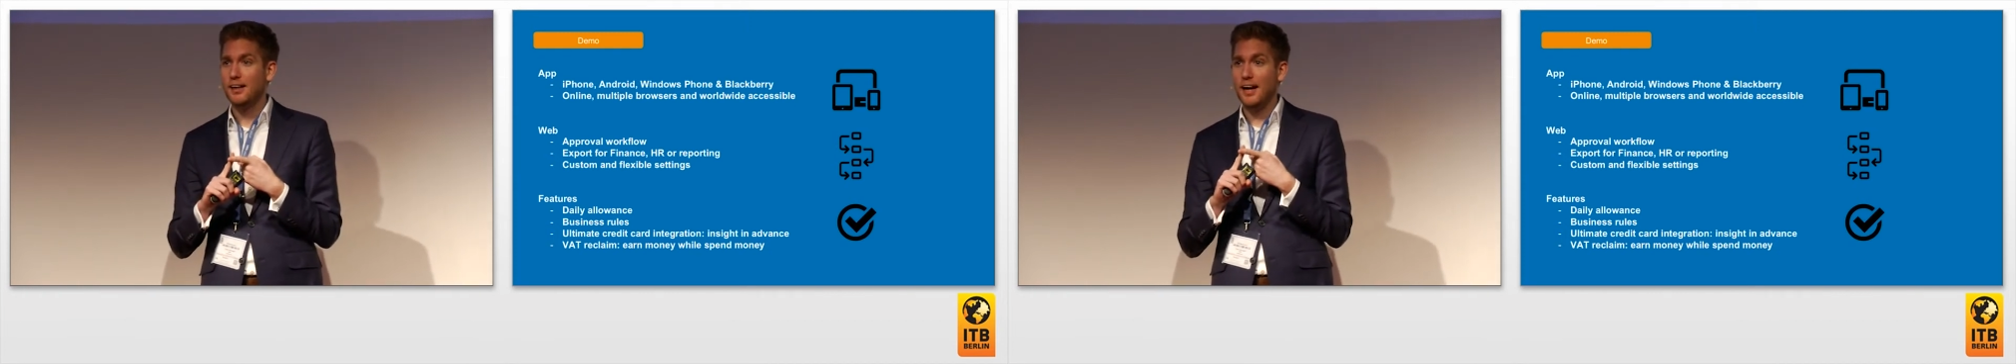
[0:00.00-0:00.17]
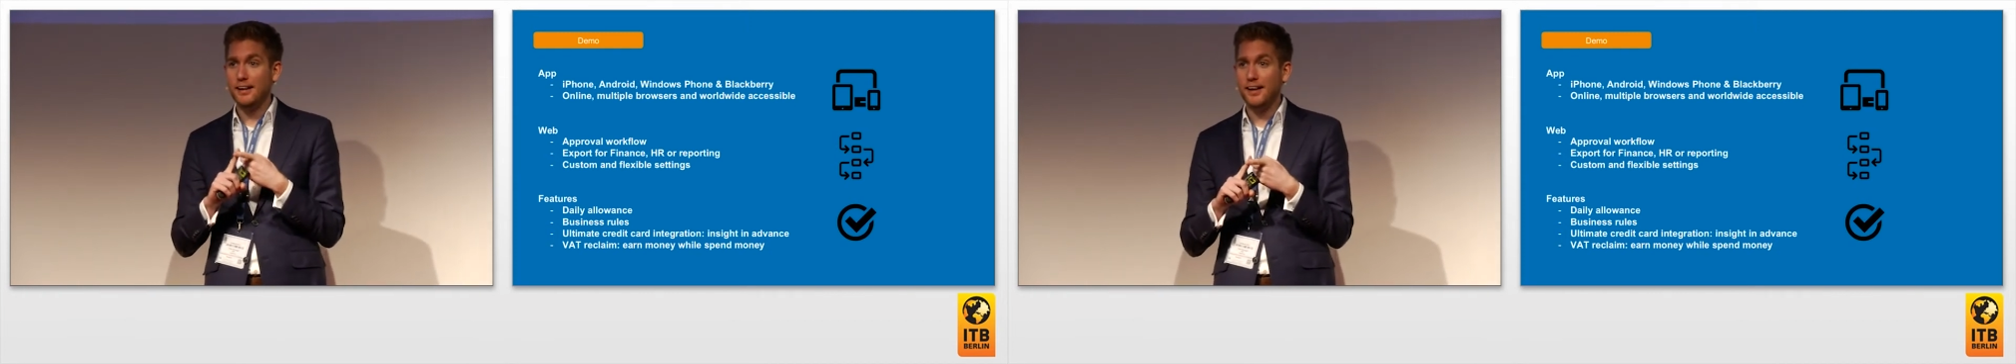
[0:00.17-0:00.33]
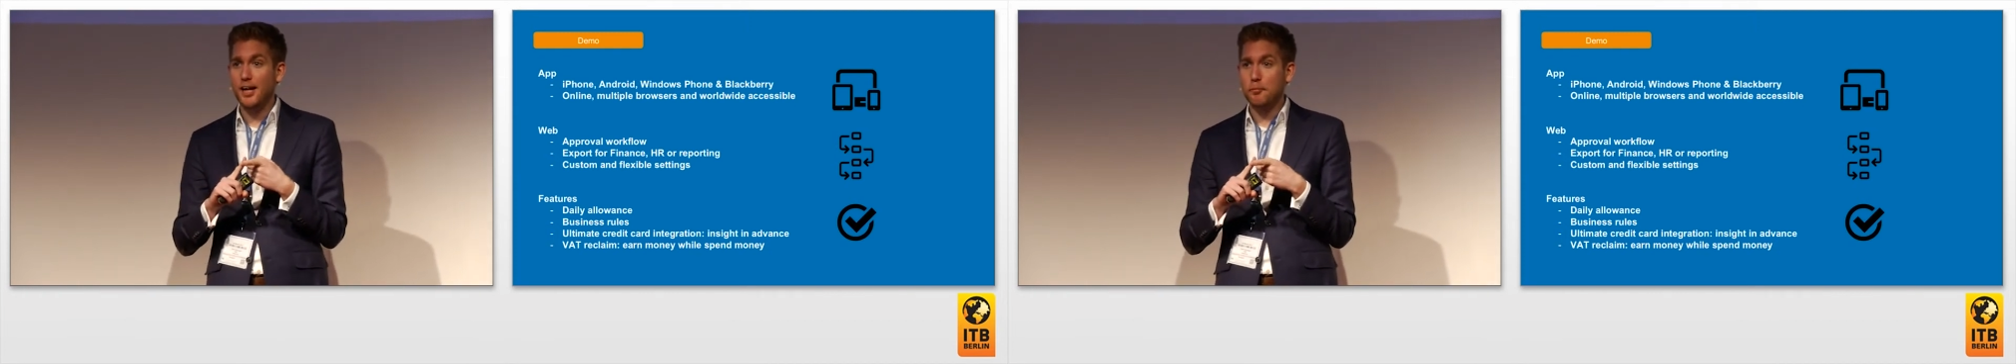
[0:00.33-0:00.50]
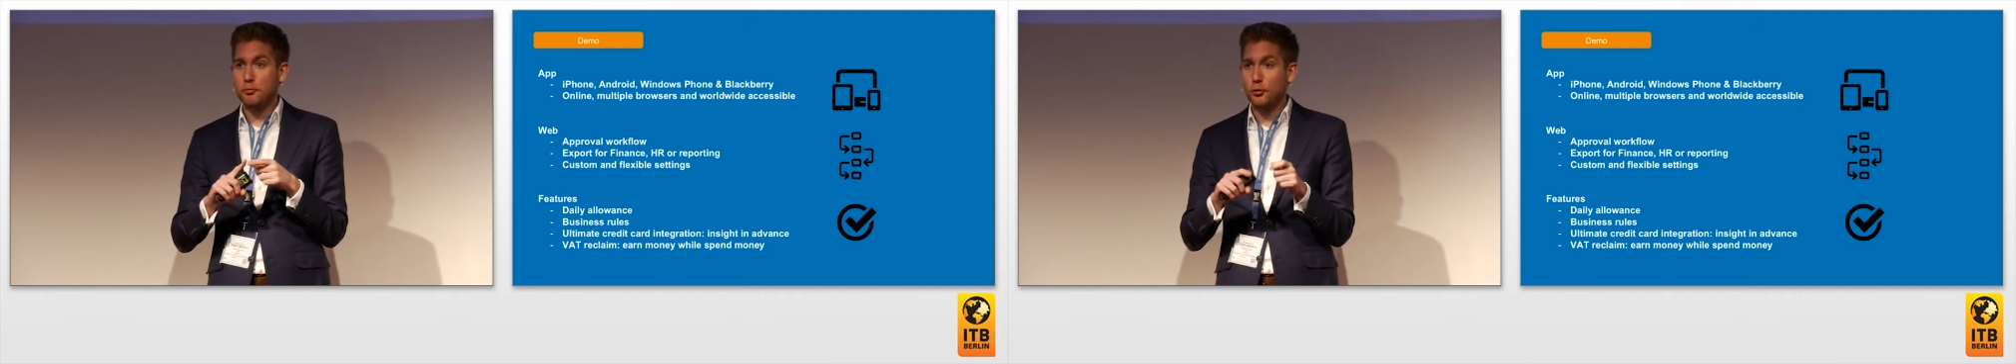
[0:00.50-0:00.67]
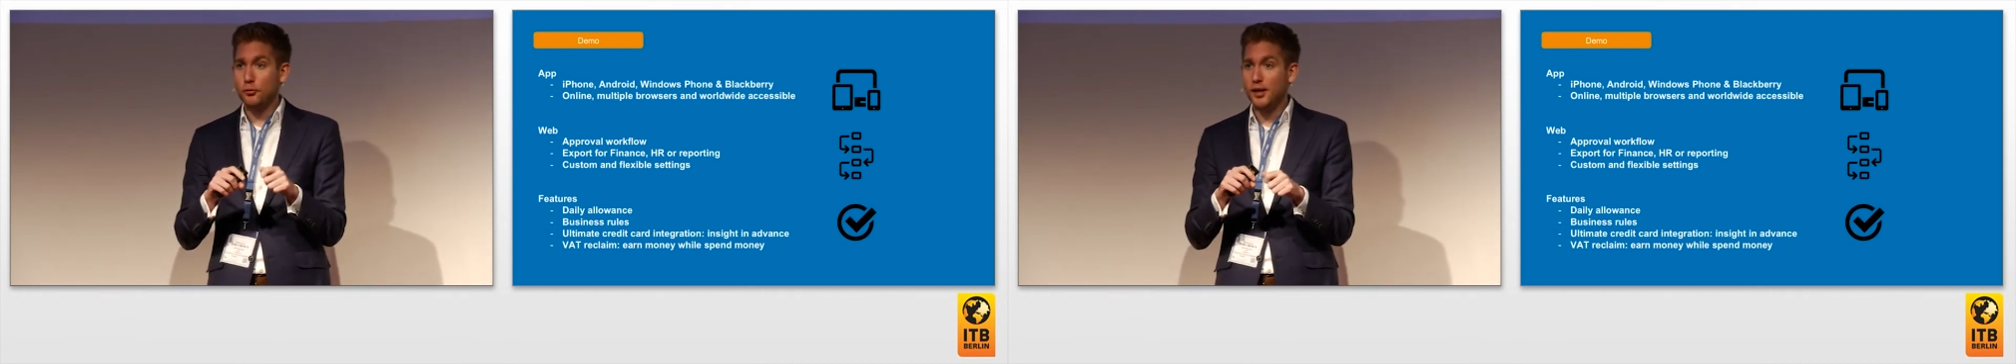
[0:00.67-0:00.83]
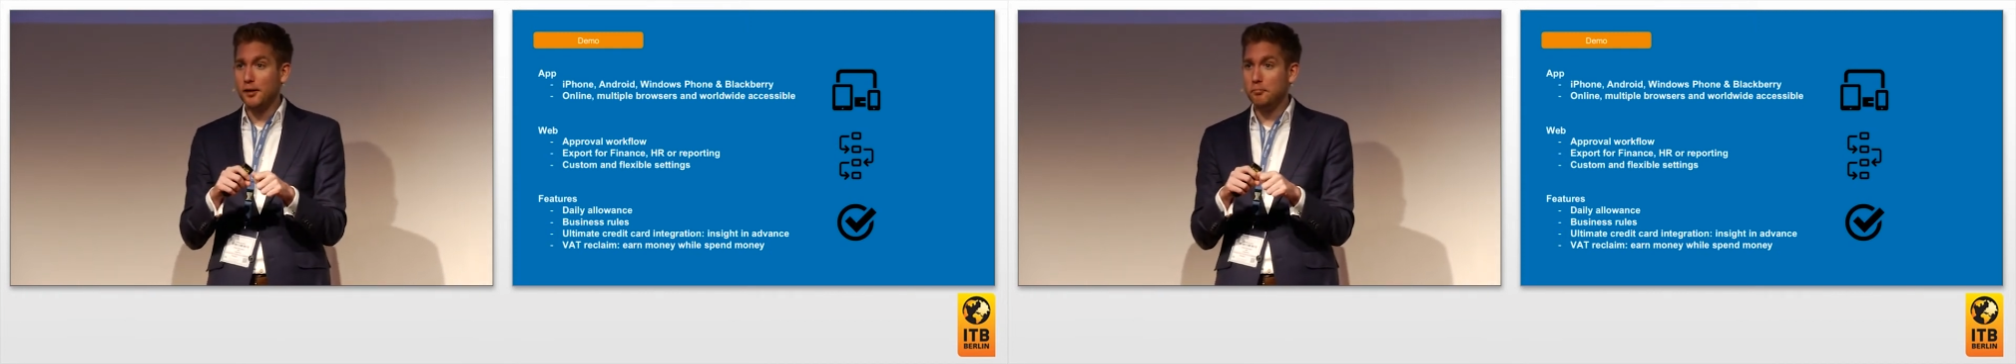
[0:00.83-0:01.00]
and that app
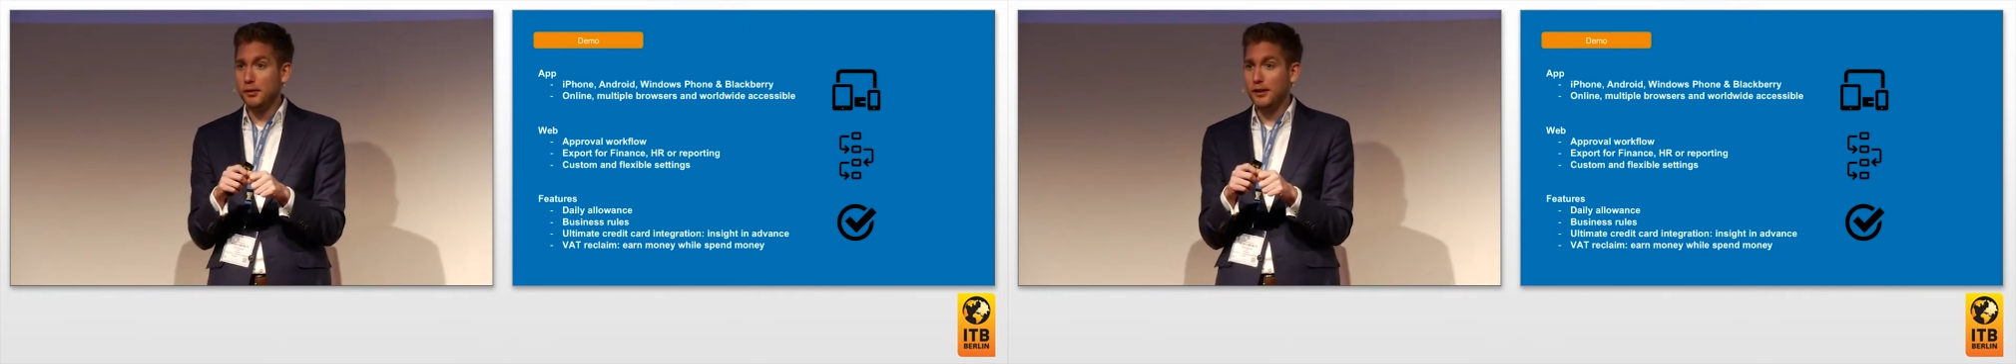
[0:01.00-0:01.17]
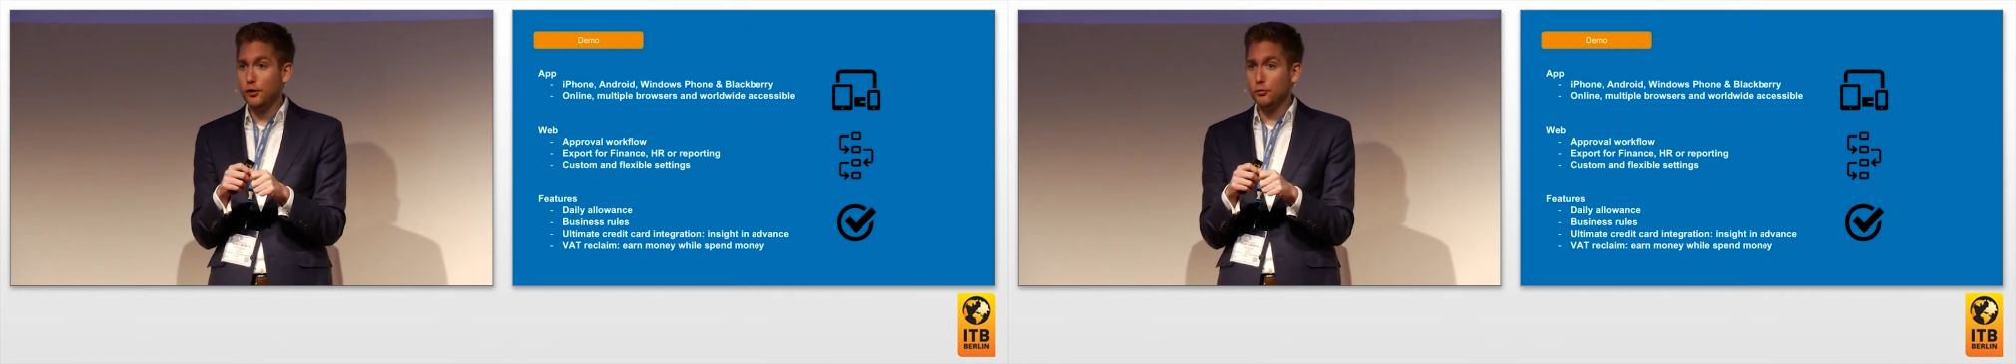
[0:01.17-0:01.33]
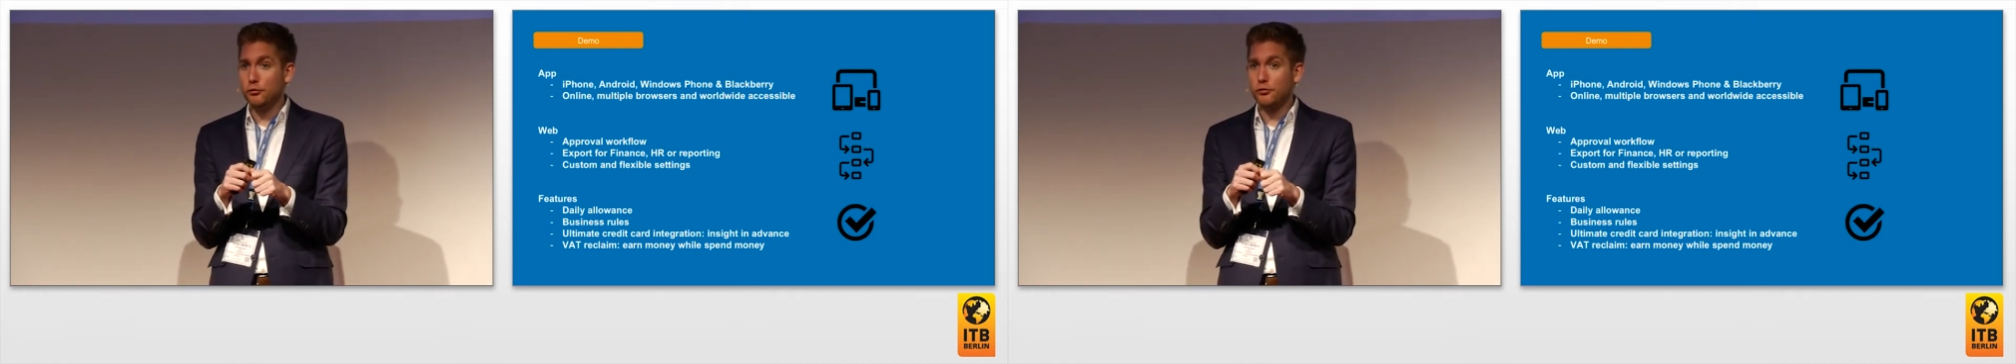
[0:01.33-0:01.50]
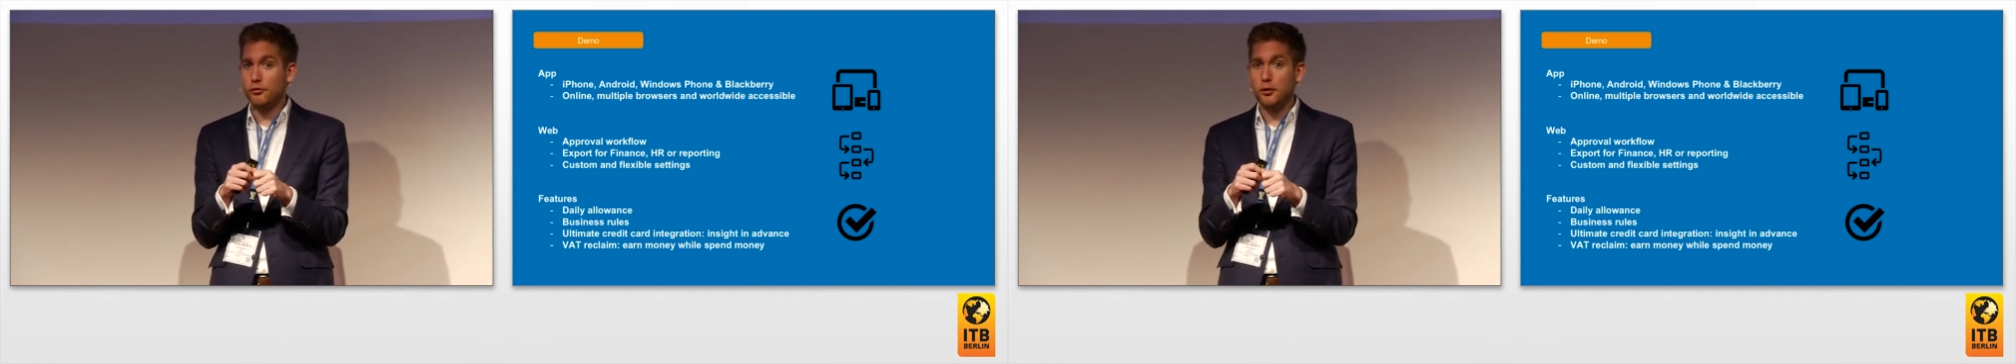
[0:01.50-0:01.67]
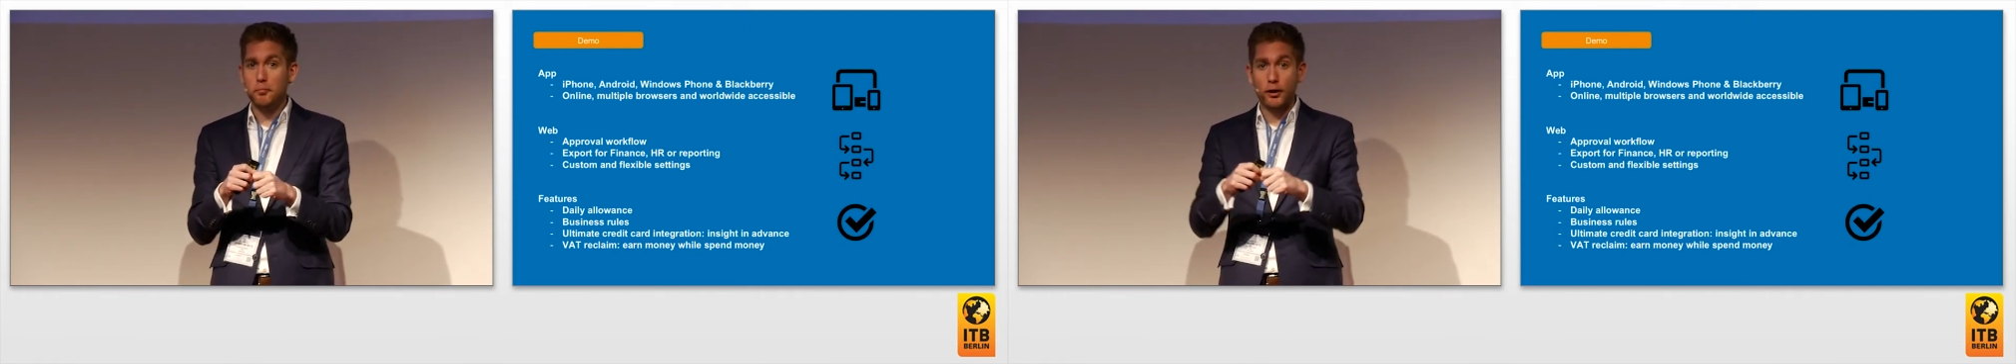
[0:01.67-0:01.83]
could then be used